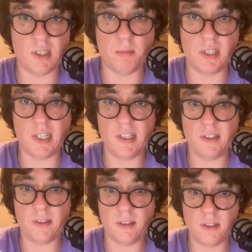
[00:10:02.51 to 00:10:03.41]
In its
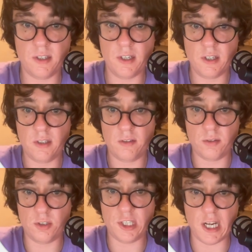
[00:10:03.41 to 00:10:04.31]
natural environment, of
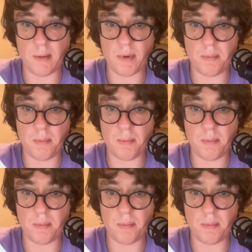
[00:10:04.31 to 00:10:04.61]
course.